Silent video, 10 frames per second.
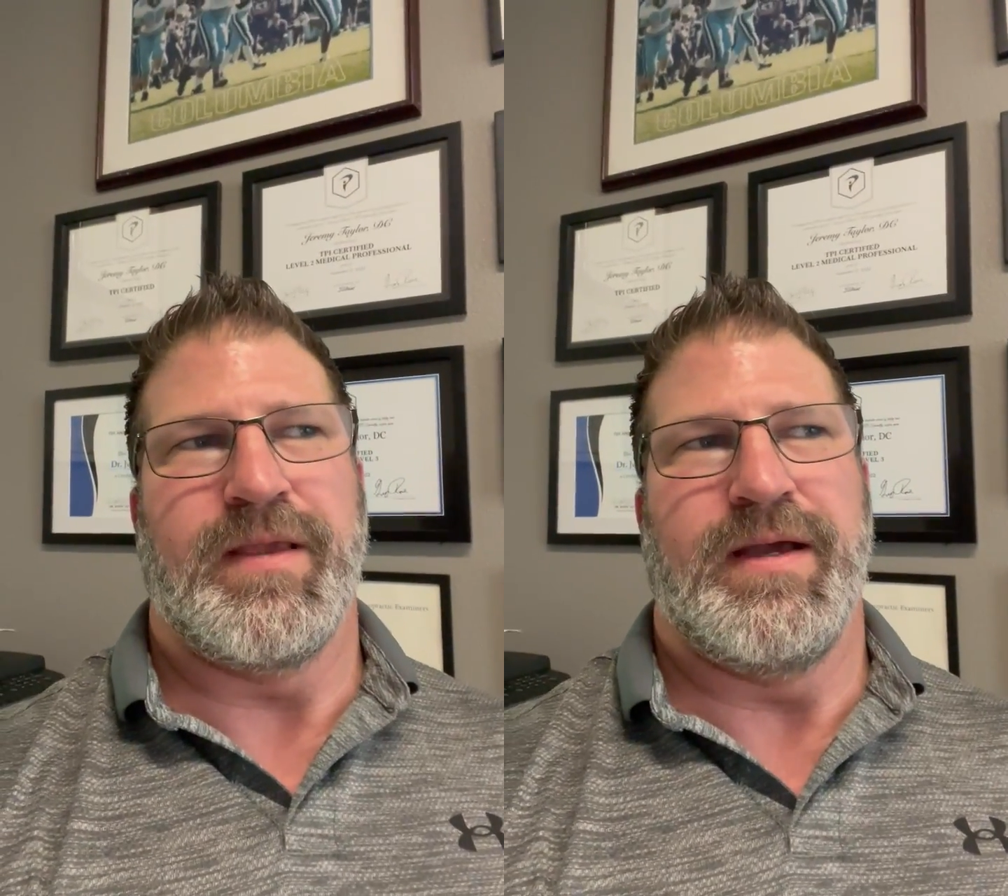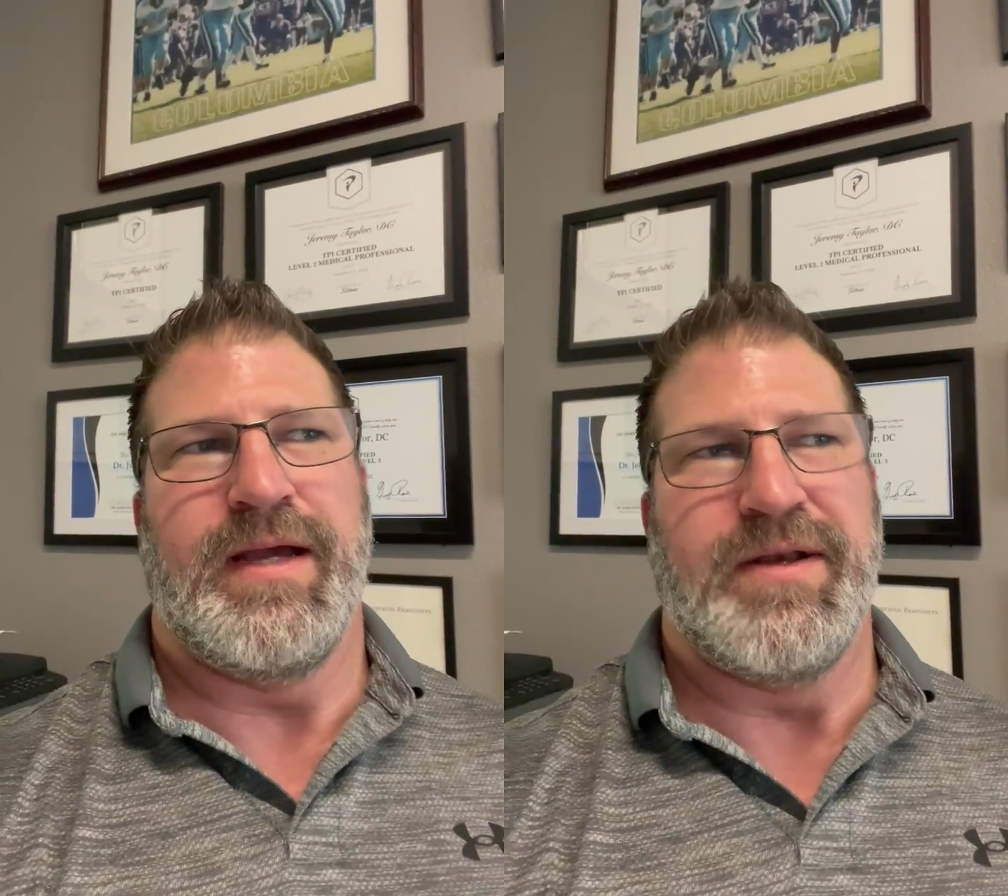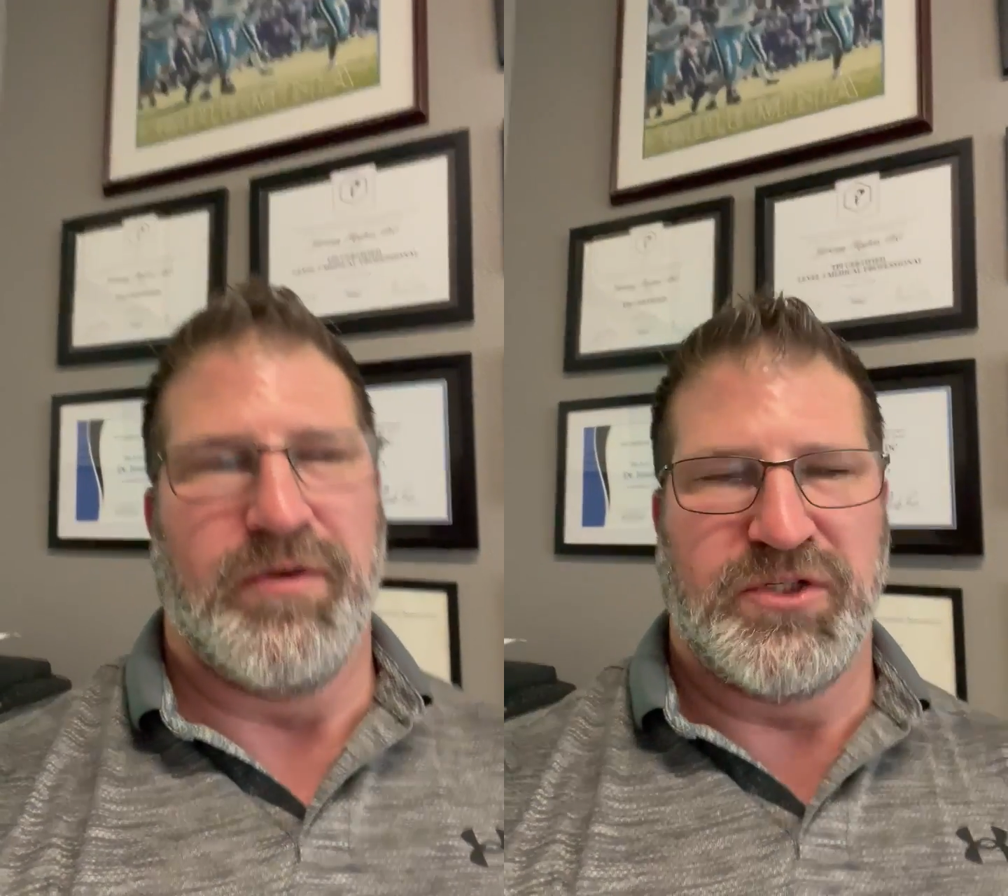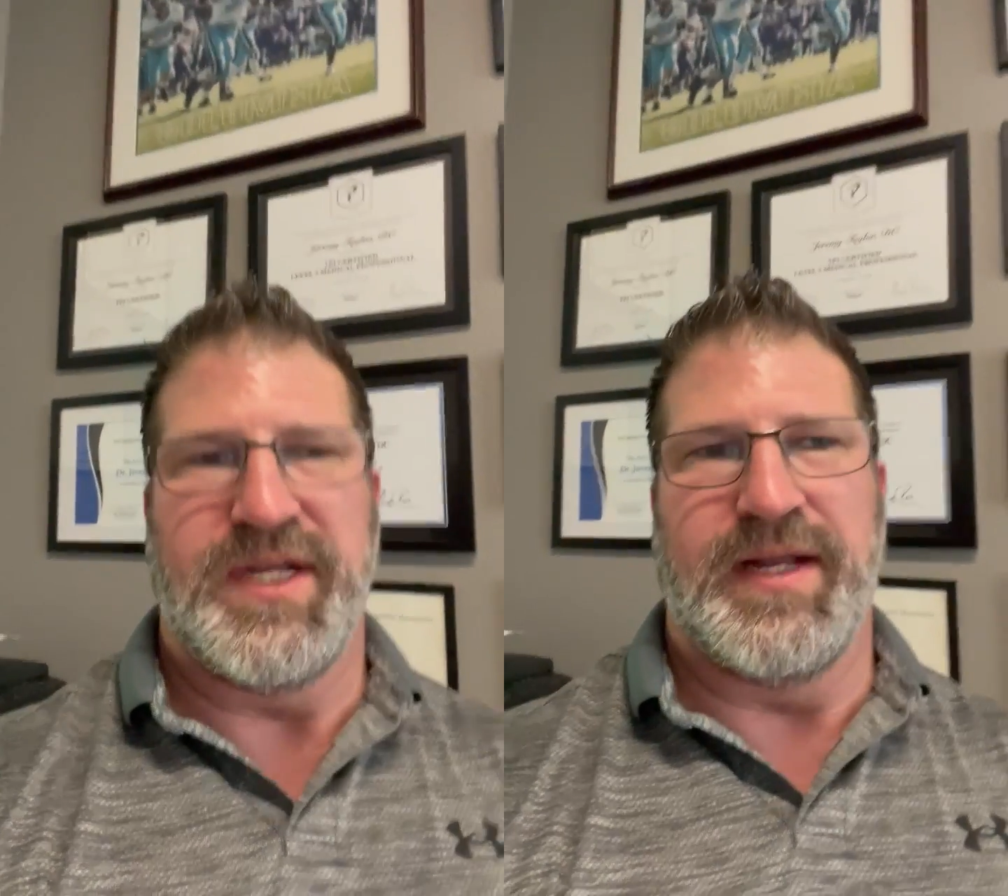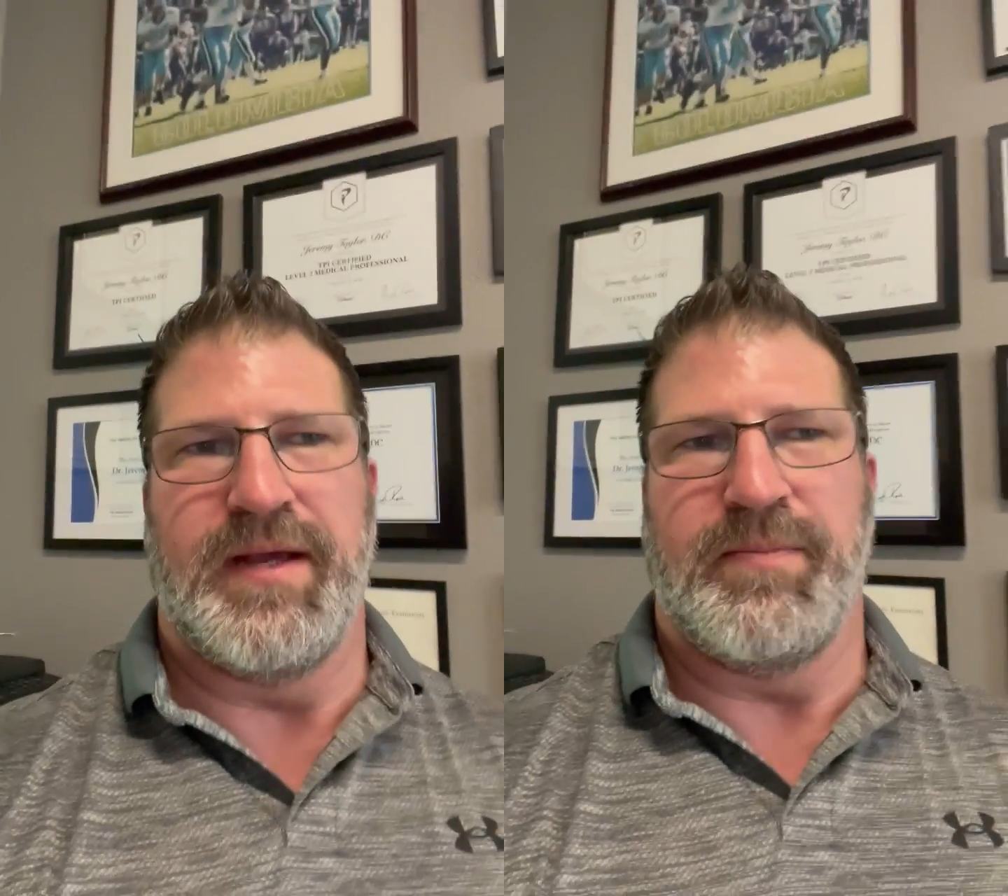I noticed she
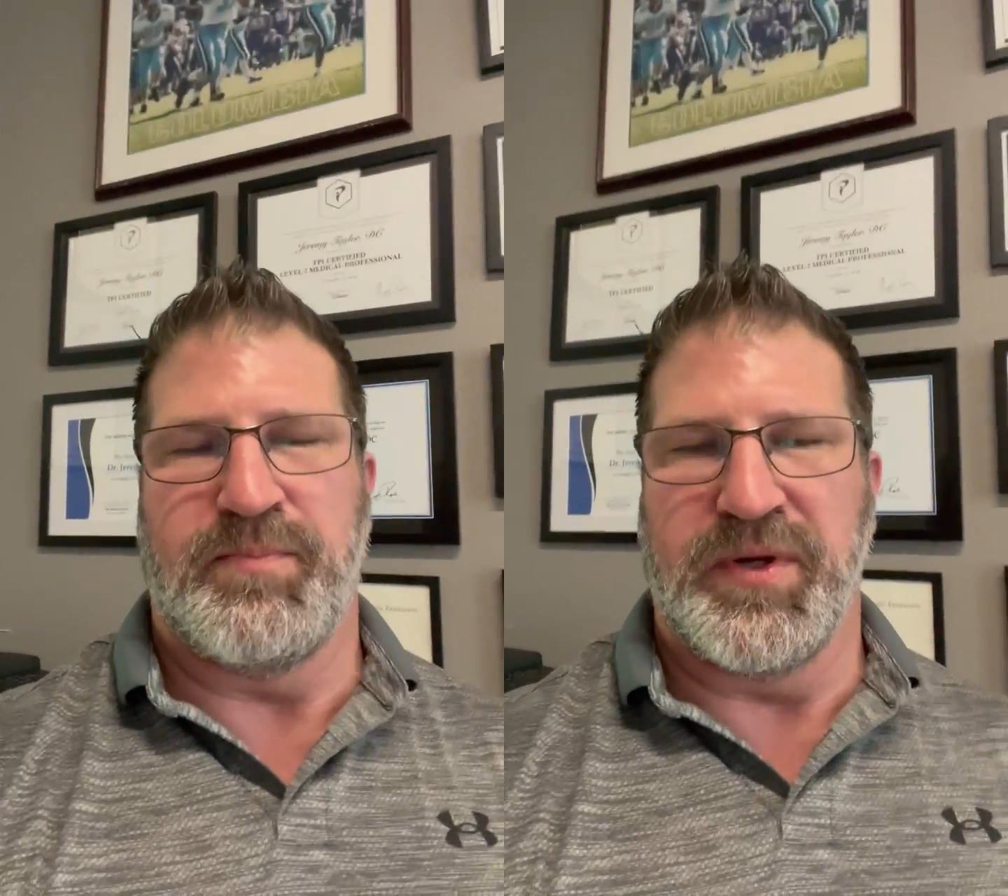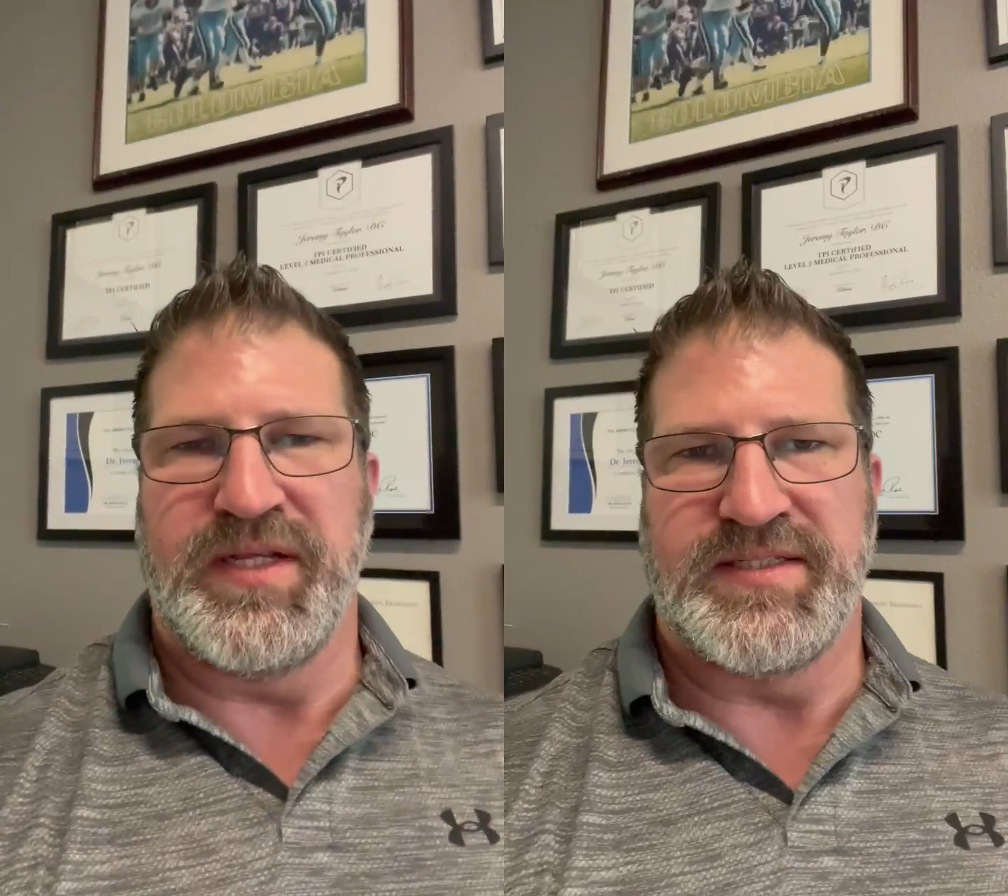had a pretty